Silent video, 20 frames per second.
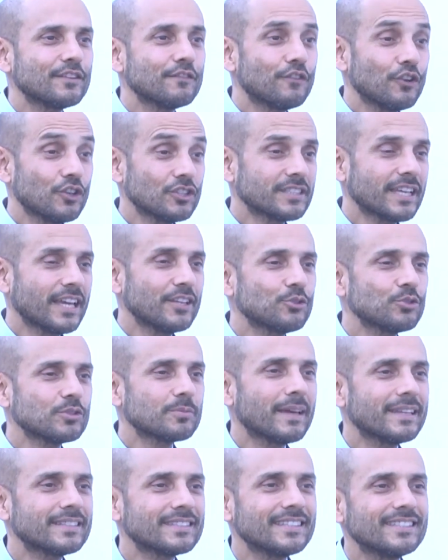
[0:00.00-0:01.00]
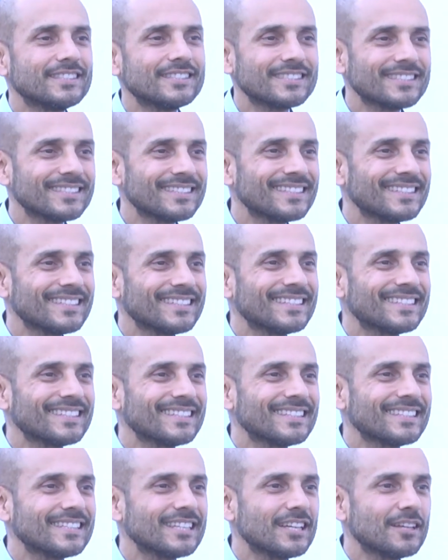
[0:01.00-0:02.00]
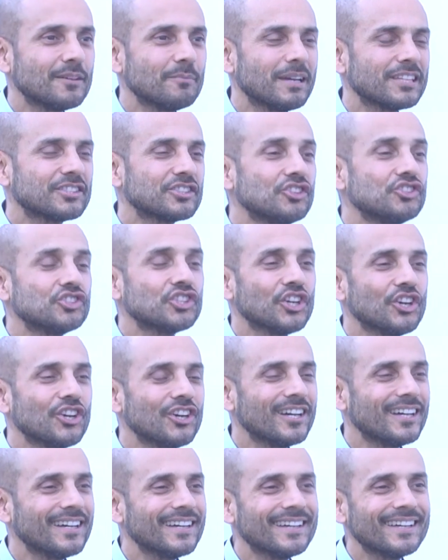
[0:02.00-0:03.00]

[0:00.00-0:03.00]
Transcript: First angel's message, messenger.